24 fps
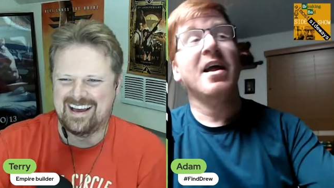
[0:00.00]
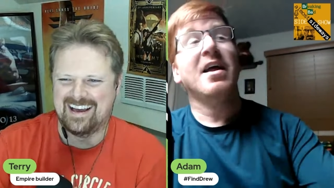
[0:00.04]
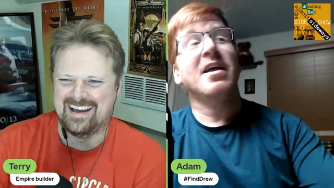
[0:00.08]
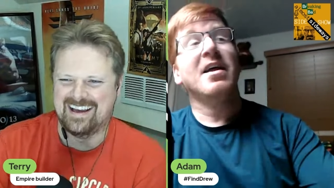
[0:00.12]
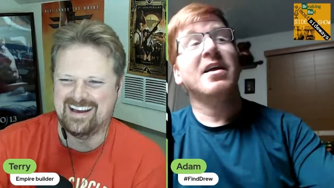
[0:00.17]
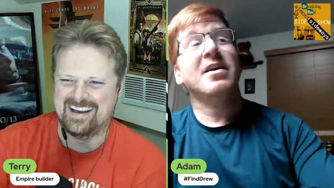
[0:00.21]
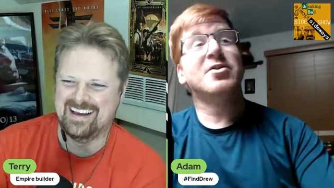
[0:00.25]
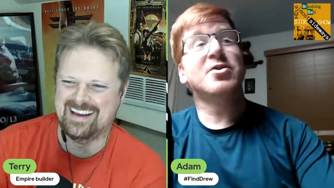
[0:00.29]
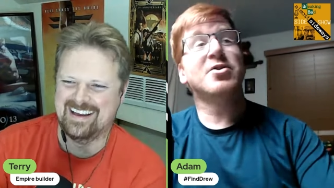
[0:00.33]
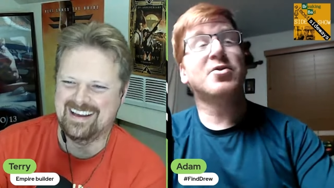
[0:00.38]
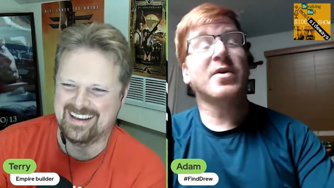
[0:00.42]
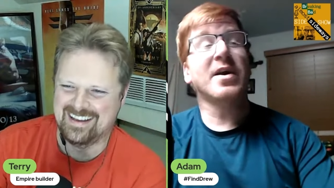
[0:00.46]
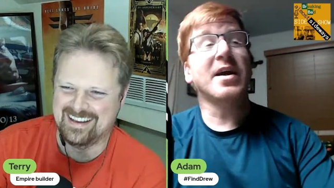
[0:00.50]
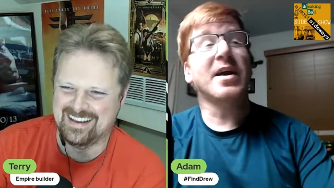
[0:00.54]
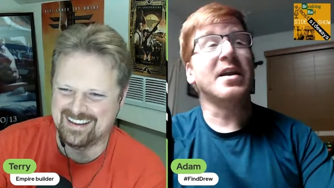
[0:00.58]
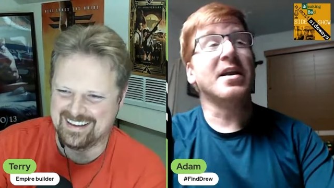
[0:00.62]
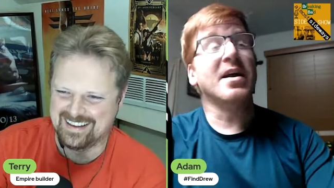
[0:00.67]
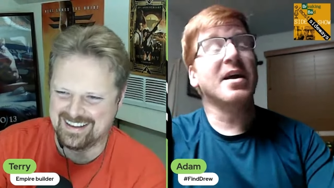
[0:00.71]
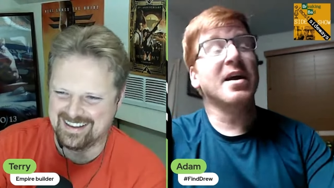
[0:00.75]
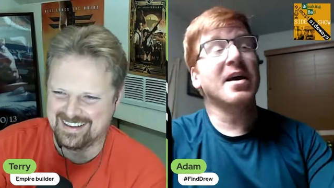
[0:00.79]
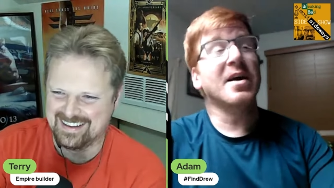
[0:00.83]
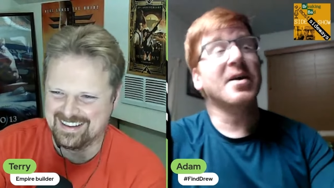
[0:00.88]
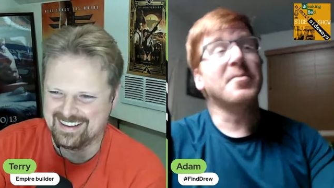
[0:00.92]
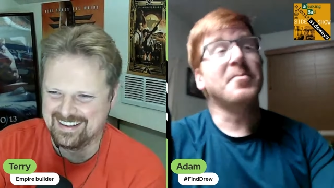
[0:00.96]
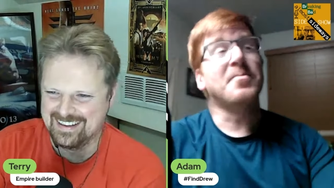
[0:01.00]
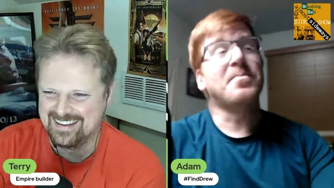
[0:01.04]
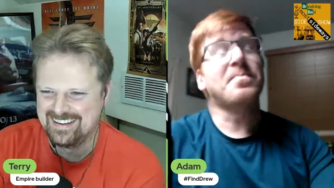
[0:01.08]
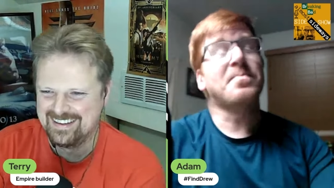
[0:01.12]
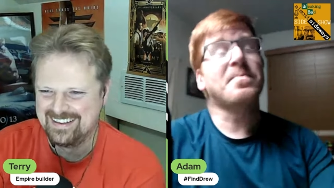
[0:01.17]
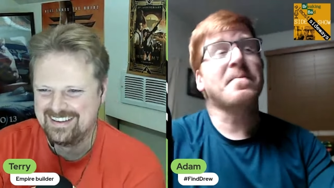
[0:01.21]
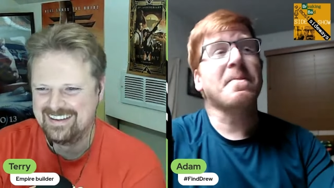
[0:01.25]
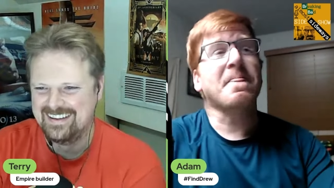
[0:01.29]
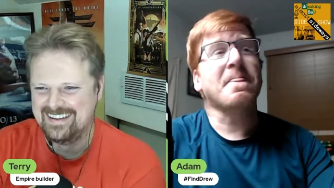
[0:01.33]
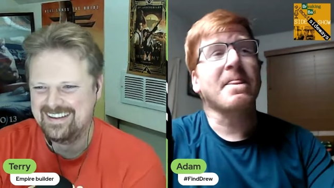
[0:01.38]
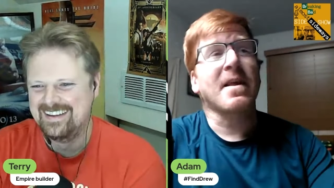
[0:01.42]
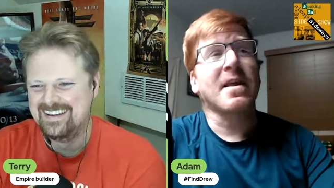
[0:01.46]
Speaker 1: it's great. Uh,
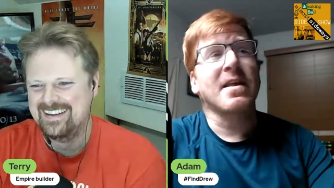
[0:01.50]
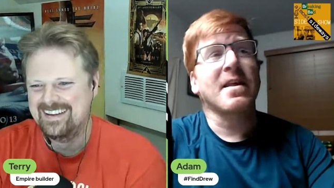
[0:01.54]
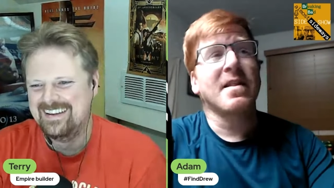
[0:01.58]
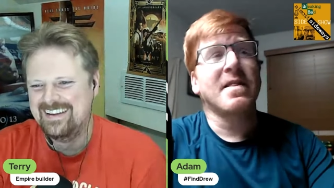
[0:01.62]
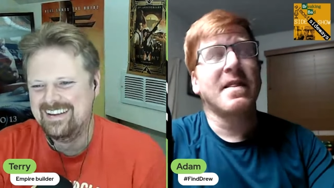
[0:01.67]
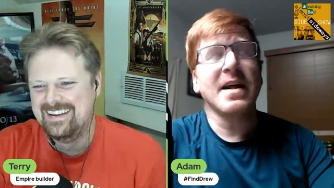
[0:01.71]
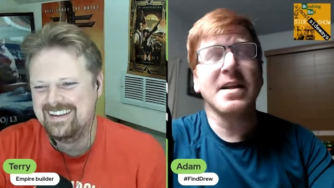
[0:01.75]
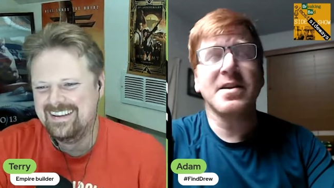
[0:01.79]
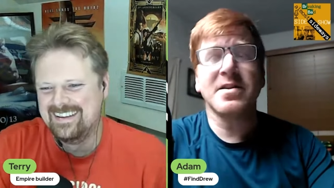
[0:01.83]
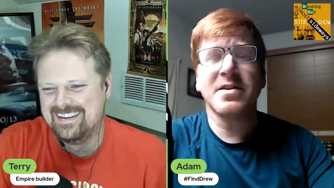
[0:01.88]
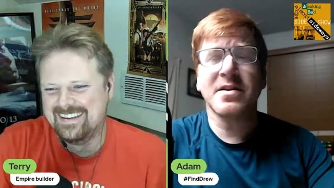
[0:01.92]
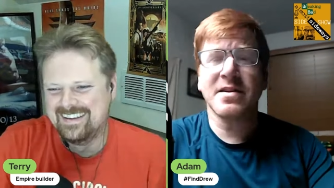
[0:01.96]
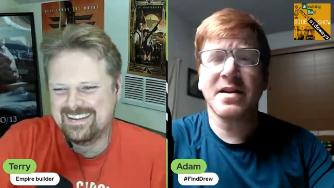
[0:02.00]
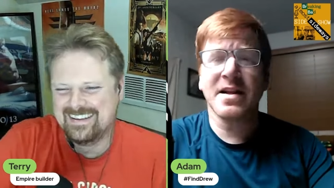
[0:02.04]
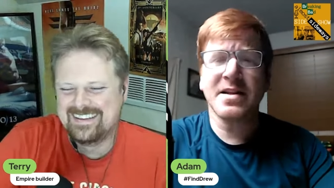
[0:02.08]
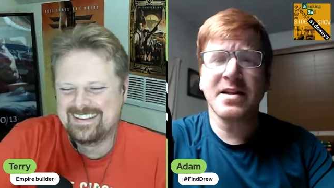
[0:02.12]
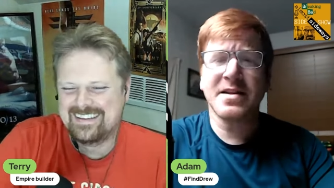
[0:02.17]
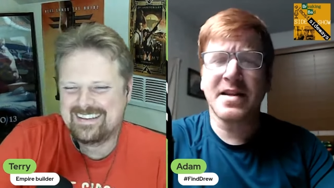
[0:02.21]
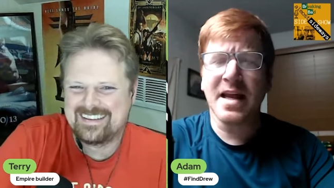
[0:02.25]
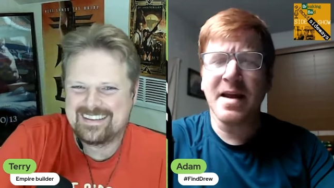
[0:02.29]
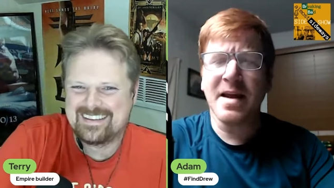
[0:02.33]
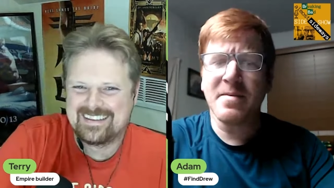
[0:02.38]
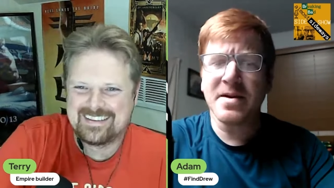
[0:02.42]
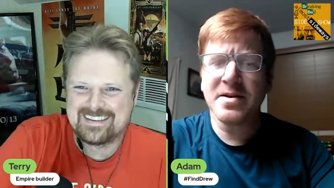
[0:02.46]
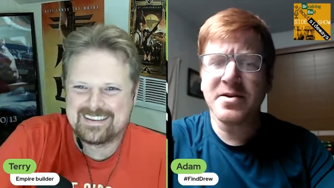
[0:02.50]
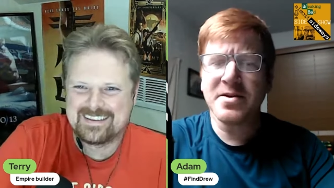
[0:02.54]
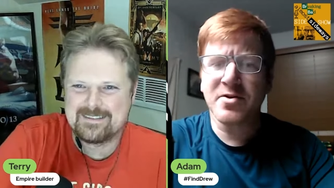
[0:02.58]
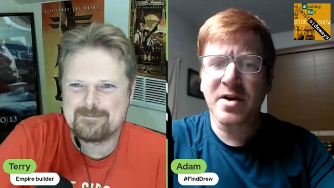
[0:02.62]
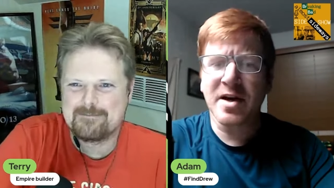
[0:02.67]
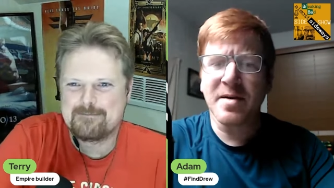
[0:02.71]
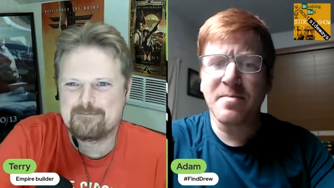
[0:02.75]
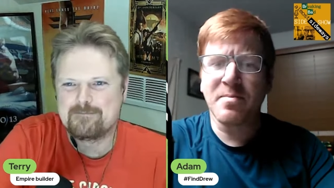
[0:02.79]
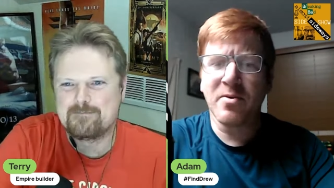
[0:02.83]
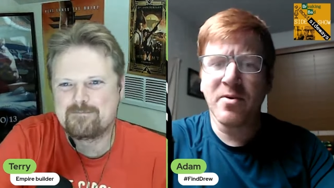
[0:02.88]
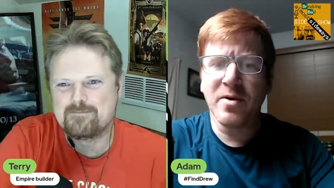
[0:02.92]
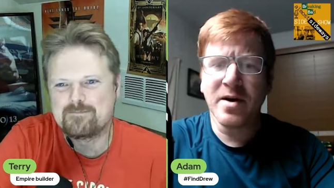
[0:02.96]
that's damn. That's a
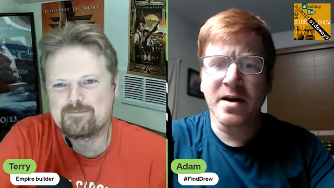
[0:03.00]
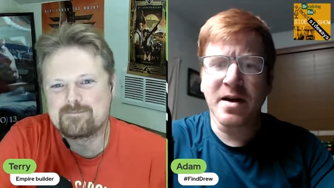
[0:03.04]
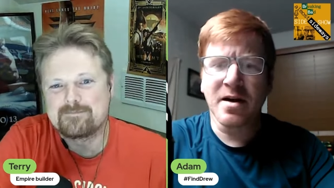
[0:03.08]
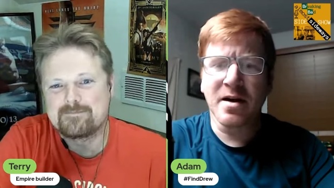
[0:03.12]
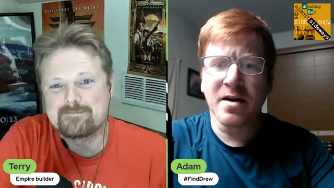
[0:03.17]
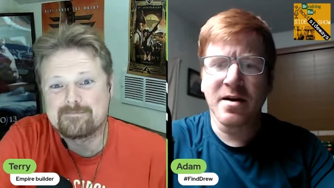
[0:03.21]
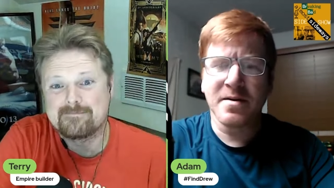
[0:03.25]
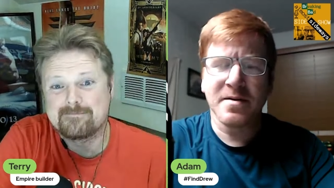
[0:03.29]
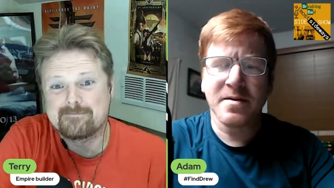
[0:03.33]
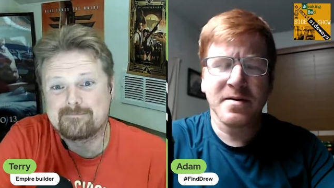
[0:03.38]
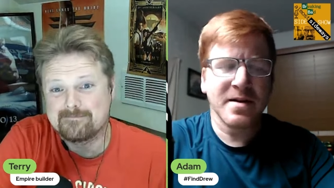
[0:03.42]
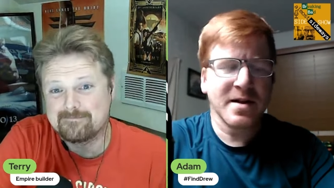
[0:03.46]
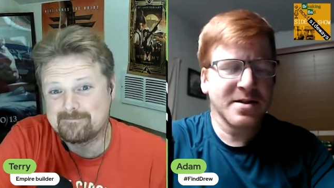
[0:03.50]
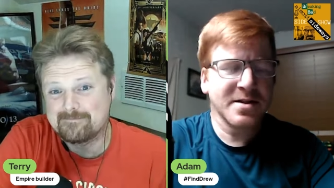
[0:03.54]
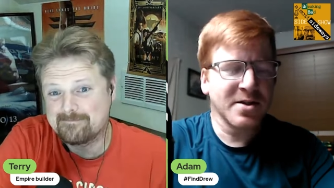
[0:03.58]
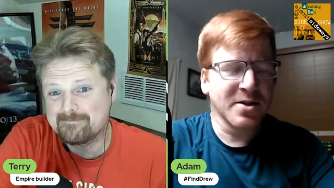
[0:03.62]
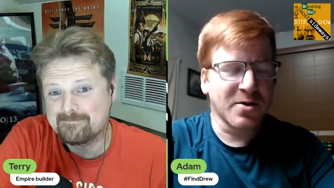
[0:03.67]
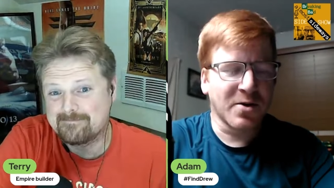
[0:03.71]
great point. That's a